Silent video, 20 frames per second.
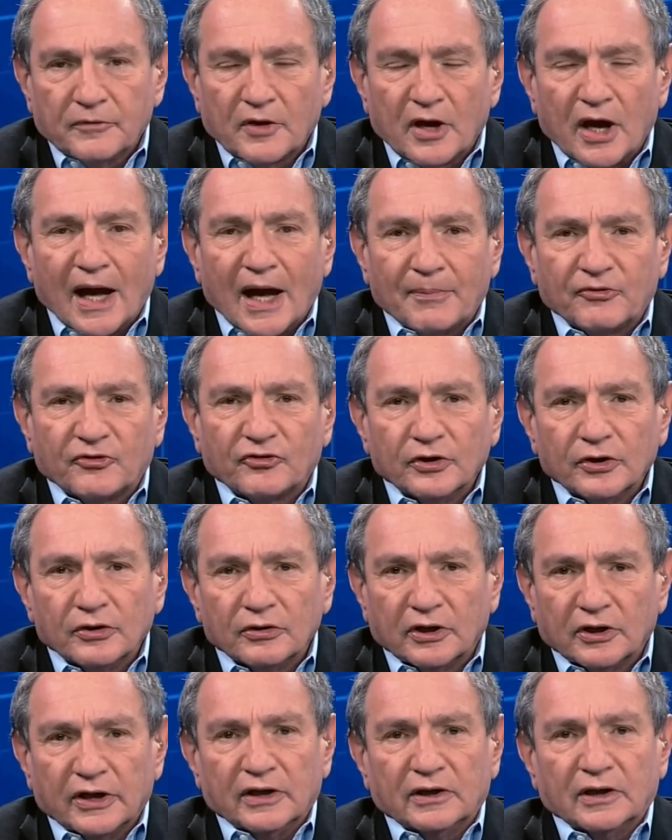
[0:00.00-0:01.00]
Yeah,
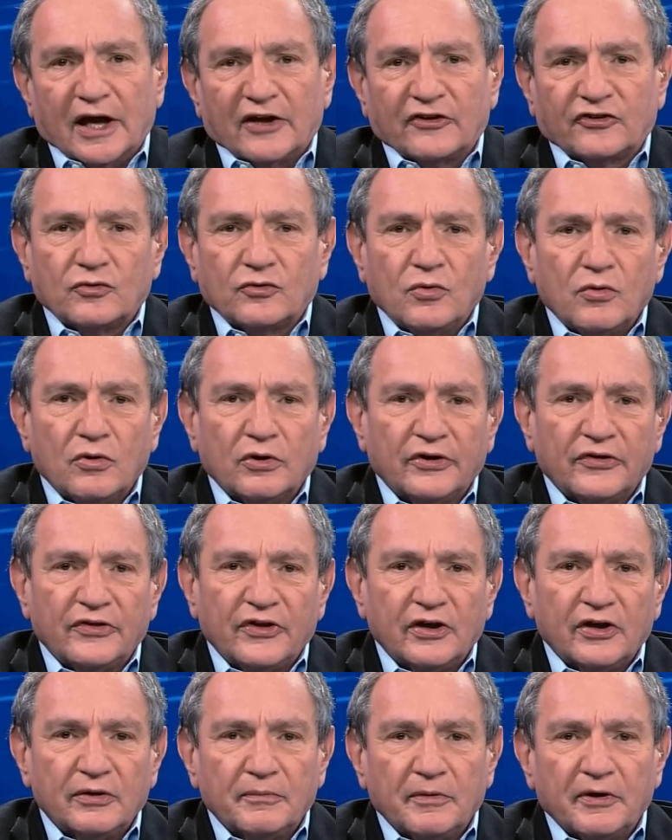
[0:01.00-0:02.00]
absolutely. Last quarter,
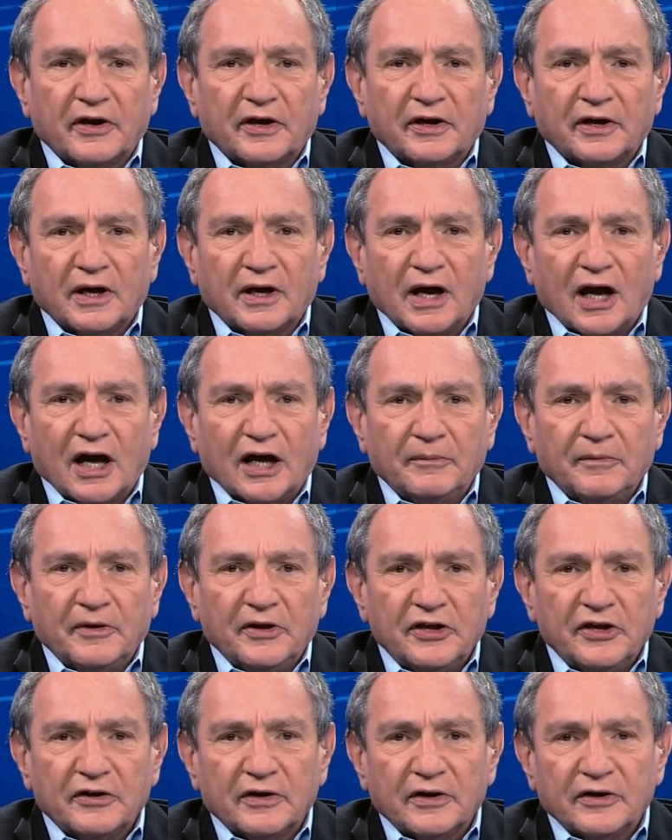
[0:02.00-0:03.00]
the American economy
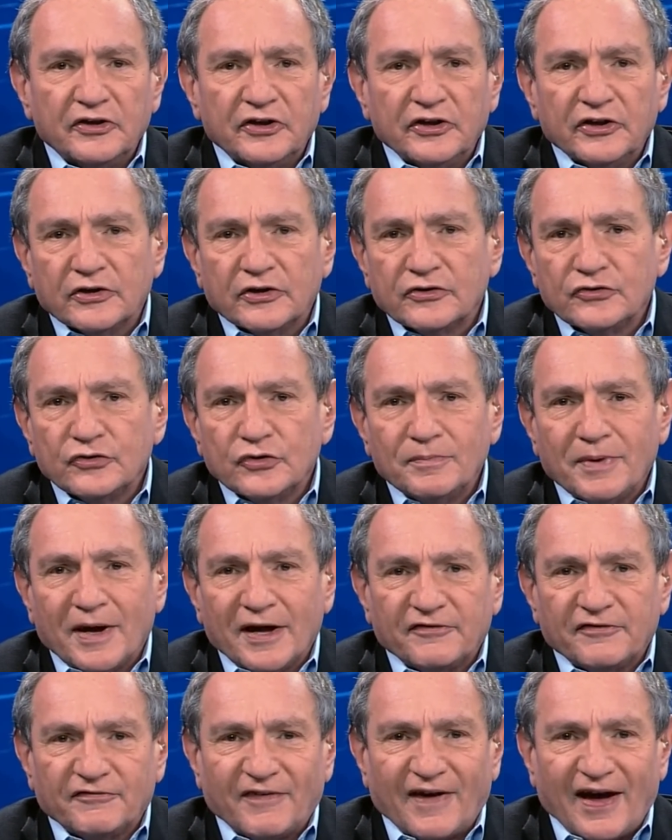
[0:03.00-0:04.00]
year on year grew
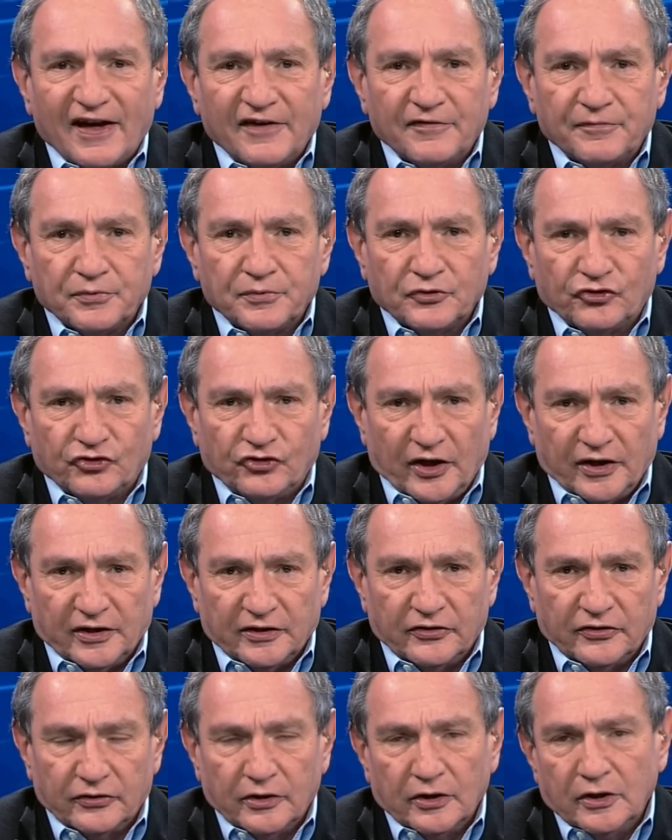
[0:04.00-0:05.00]
by
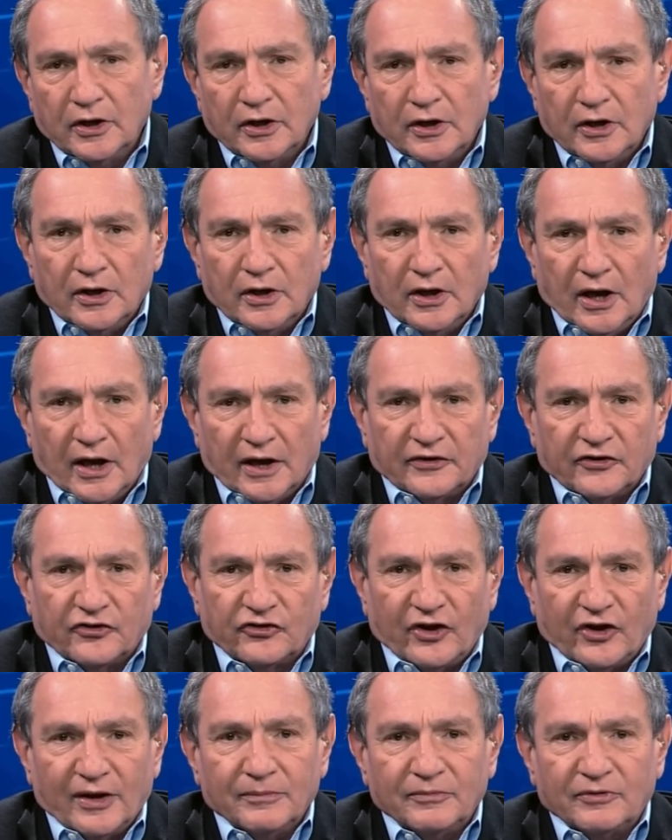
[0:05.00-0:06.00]
5%. At the
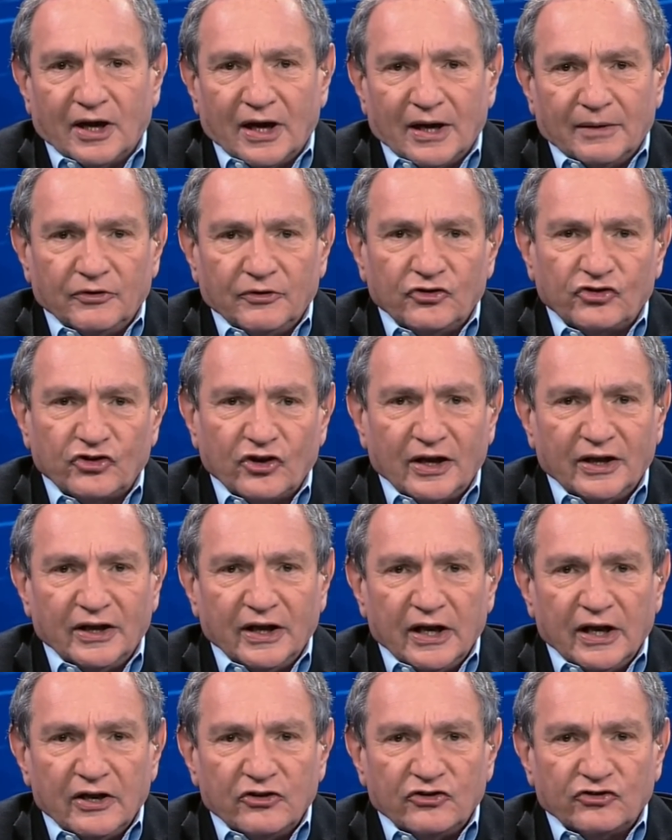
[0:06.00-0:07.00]
same time, the
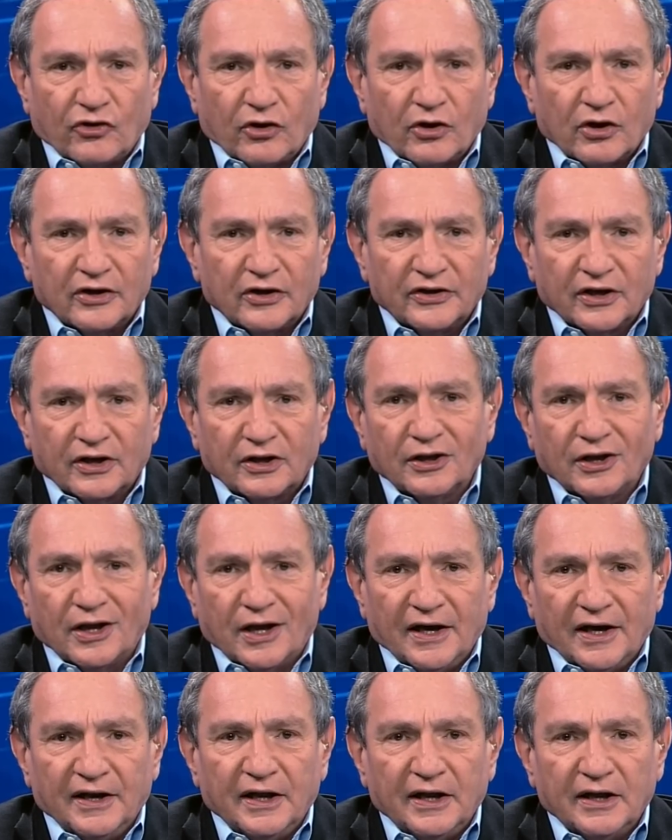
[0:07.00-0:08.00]
Chinese are
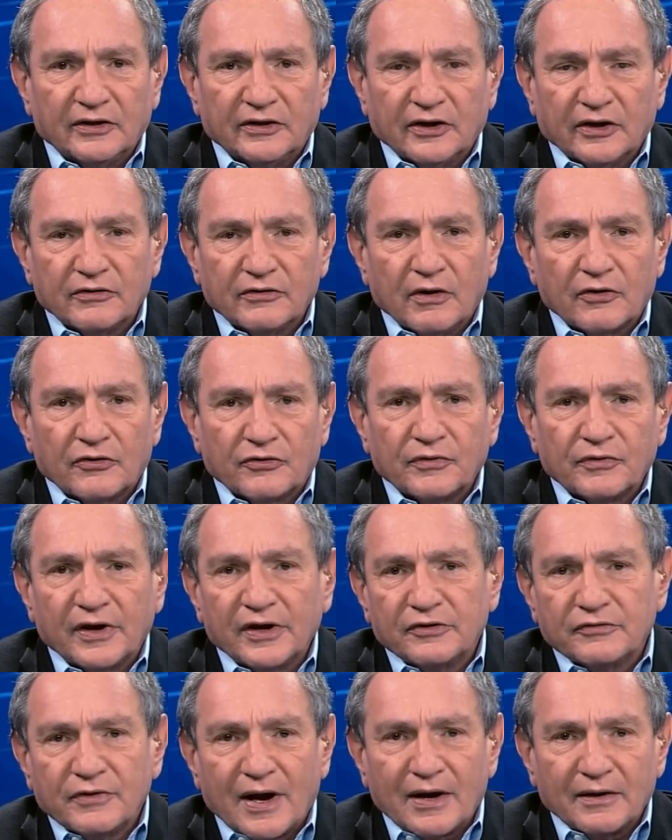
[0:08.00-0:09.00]
declining their growth
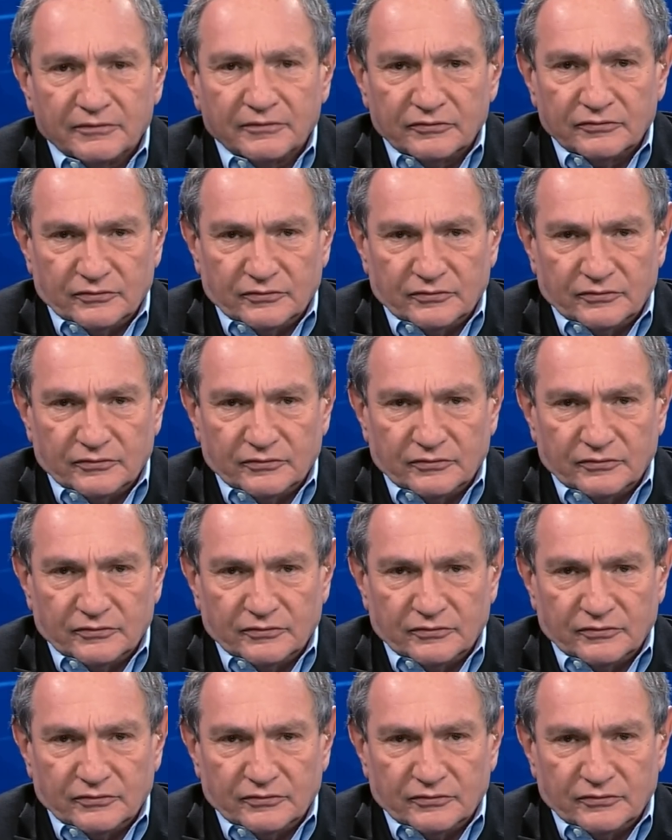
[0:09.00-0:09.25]
rate ra-